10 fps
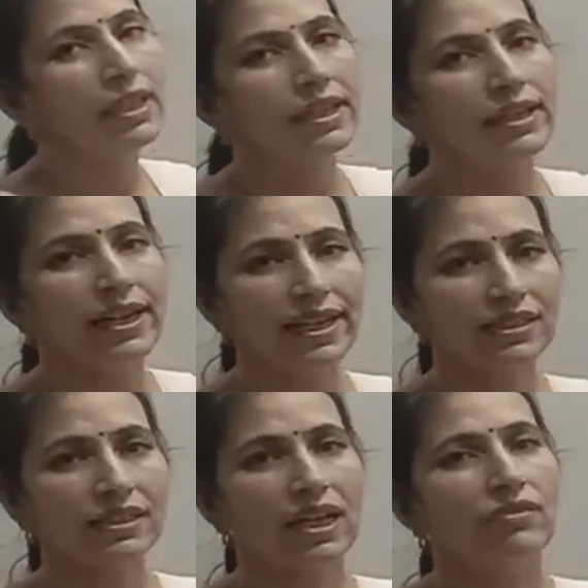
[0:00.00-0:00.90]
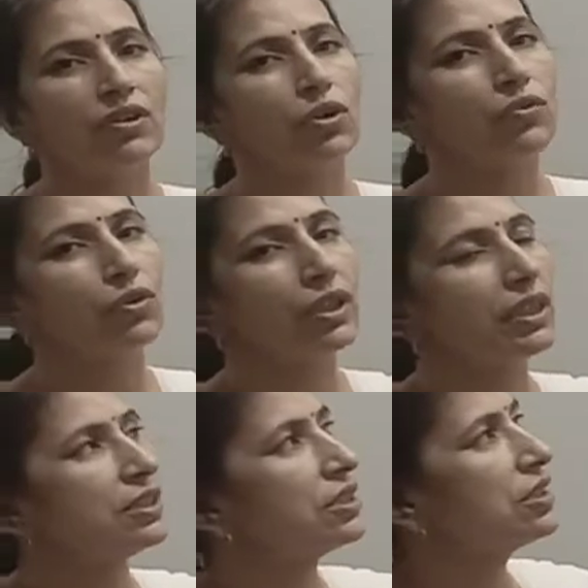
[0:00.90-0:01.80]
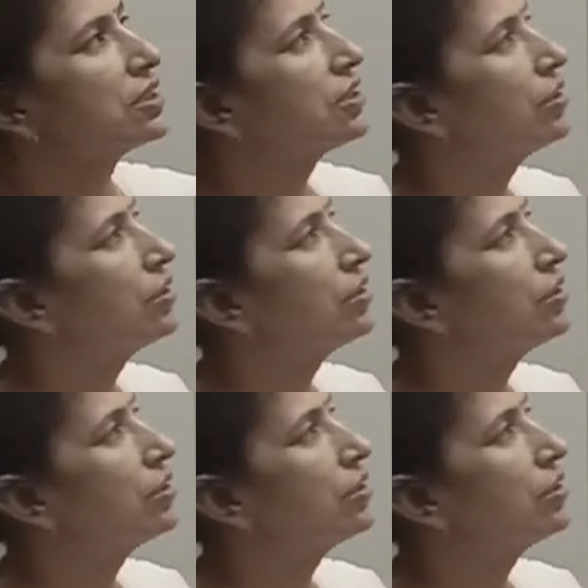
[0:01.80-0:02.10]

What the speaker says: Next level of organization is the